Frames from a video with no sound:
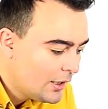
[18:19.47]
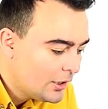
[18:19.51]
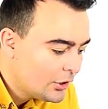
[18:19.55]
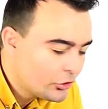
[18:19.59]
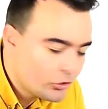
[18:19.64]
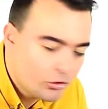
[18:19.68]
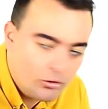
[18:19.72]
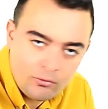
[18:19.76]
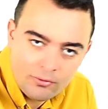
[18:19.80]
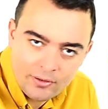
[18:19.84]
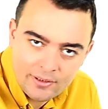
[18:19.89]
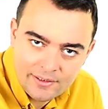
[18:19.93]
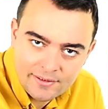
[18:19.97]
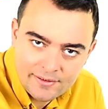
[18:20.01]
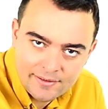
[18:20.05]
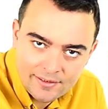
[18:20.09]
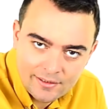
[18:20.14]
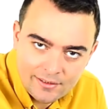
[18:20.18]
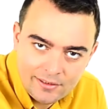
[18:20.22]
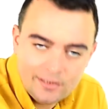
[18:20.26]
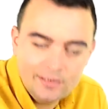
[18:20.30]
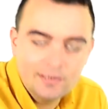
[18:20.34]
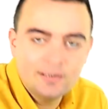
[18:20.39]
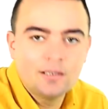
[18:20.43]
so it's
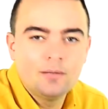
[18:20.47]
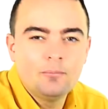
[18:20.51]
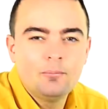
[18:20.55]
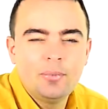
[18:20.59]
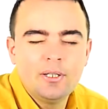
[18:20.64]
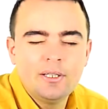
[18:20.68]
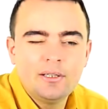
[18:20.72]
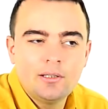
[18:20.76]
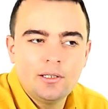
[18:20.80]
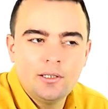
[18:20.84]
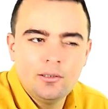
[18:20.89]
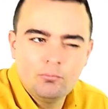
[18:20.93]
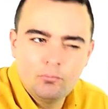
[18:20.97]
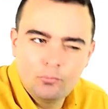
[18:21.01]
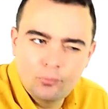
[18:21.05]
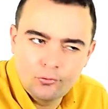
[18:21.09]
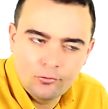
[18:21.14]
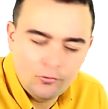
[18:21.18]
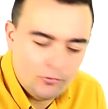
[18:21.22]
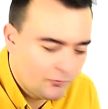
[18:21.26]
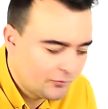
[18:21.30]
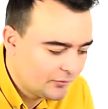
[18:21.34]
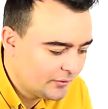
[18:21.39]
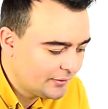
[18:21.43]
a little bit
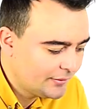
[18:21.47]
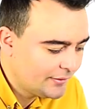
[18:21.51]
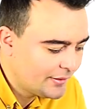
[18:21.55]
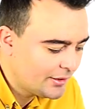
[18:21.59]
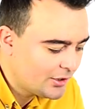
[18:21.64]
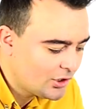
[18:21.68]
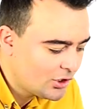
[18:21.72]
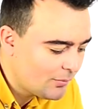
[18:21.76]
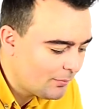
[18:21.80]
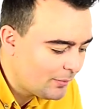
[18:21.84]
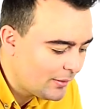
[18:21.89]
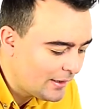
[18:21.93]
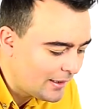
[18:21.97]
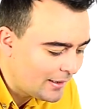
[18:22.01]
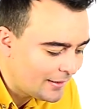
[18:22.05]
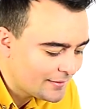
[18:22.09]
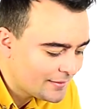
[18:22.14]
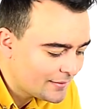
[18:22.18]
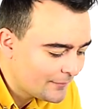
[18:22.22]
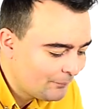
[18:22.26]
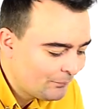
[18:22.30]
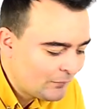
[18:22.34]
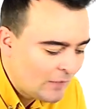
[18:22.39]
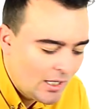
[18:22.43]
improved, the
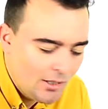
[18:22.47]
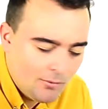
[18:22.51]
GPS,